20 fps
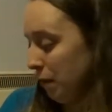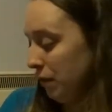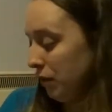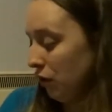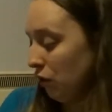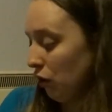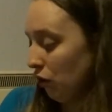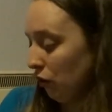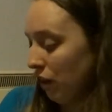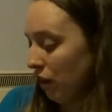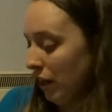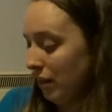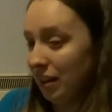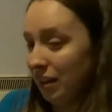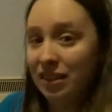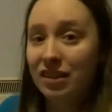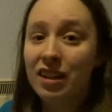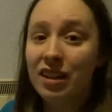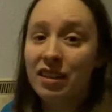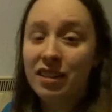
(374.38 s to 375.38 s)
missed a lot of
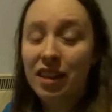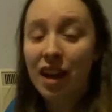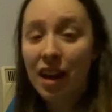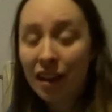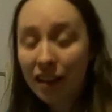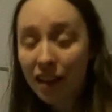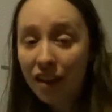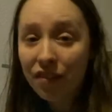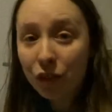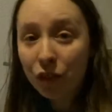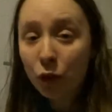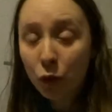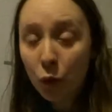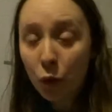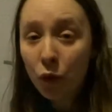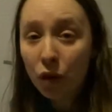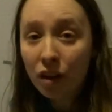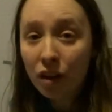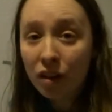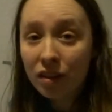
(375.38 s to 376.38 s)
classes because I left the
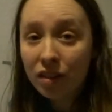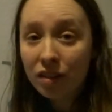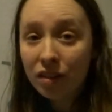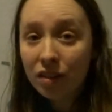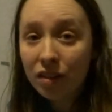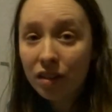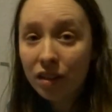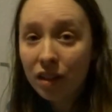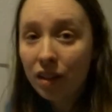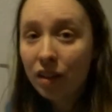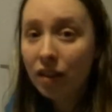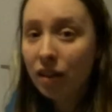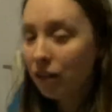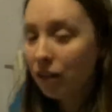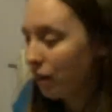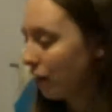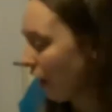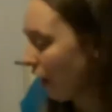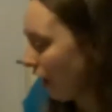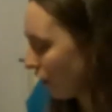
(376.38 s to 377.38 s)
course
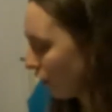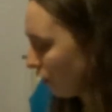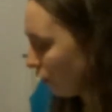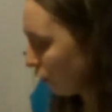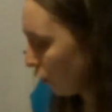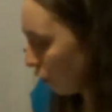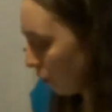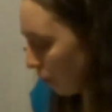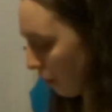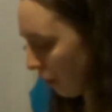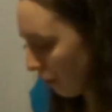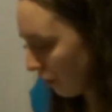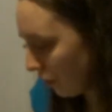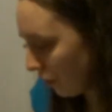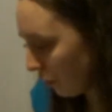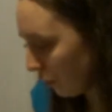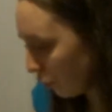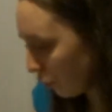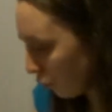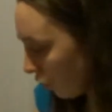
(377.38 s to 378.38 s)
after 4 months.
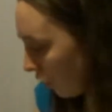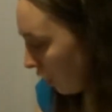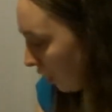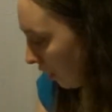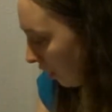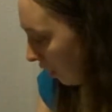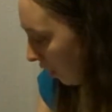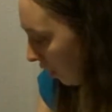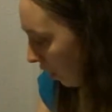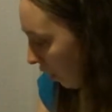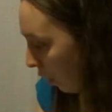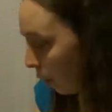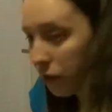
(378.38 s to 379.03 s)
It was really hard.